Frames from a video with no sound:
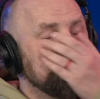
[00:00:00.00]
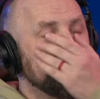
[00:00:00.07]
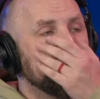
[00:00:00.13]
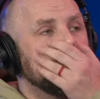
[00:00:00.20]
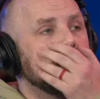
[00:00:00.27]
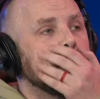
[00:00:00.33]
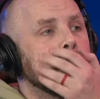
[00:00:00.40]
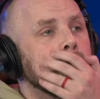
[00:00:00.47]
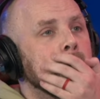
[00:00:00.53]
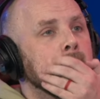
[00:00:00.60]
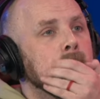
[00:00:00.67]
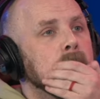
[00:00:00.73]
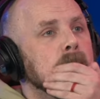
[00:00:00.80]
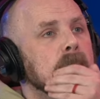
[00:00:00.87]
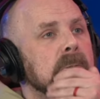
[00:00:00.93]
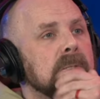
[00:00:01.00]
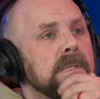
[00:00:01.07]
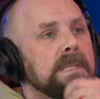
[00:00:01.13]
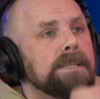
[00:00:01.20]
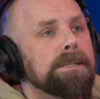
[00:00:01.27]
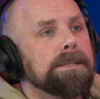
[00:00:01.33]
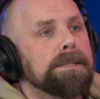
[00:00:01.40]

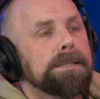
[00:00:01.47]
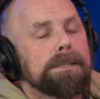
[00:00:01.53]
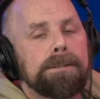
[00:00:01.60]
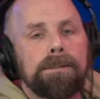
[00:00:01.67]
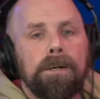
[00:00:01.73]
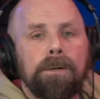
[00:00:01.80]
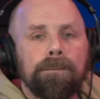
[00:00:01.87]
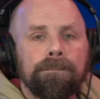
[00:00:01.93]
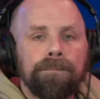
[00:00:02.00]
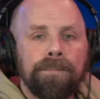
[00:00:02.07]
I don't know.